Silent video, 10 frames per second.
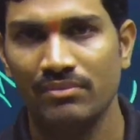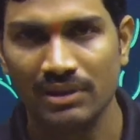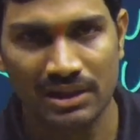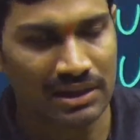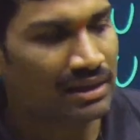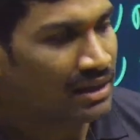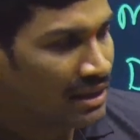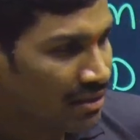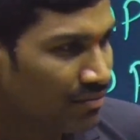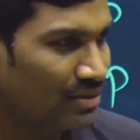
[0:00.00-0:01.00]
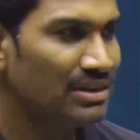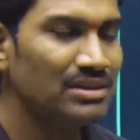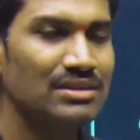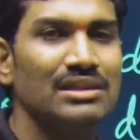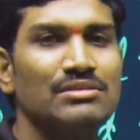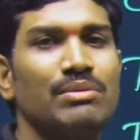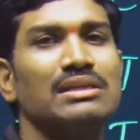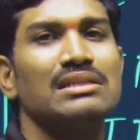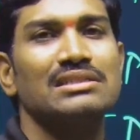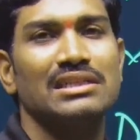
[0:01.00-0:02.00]
Clear? With this, these
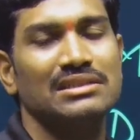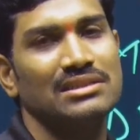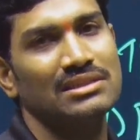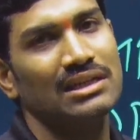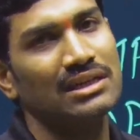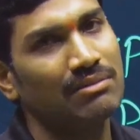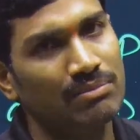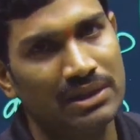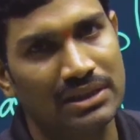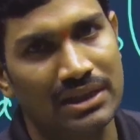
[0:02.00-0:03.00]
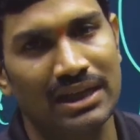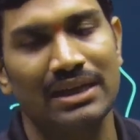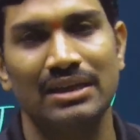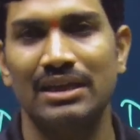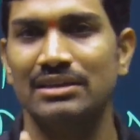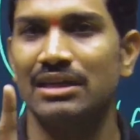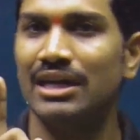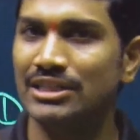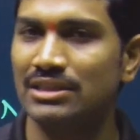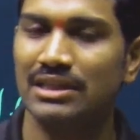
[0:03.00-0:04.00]
basic structures are completed, and there is a
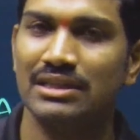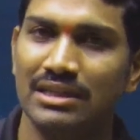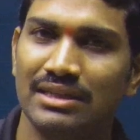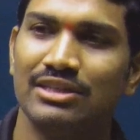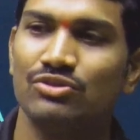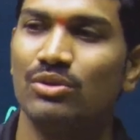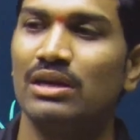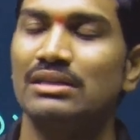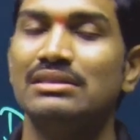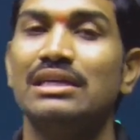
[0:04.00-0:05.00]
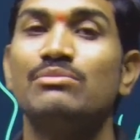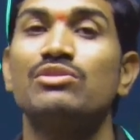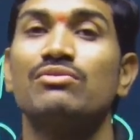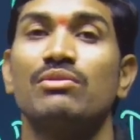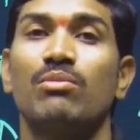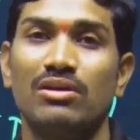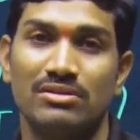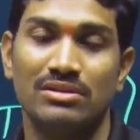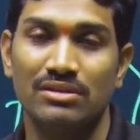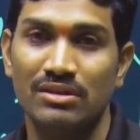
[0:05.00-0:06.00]
last content that is called as names of the
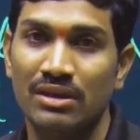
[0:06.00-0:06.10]
bonds.